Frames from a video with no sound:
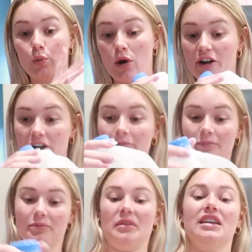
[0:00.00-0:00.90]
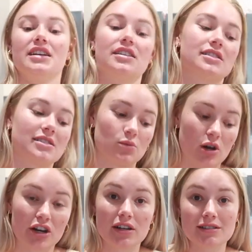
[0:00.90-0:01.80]
water because
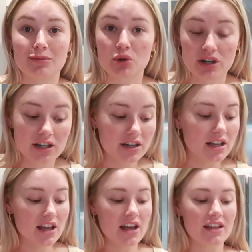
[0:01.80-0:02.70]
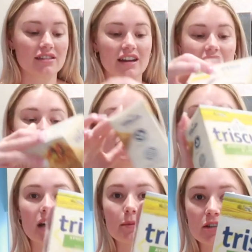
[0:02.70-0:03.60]
water is important. Then I got
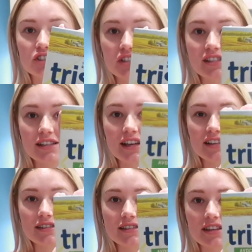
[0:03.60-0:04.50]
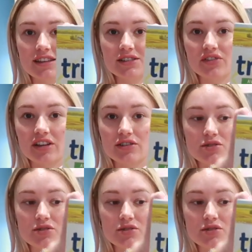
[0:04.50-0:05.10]
some Triscuits. This flavor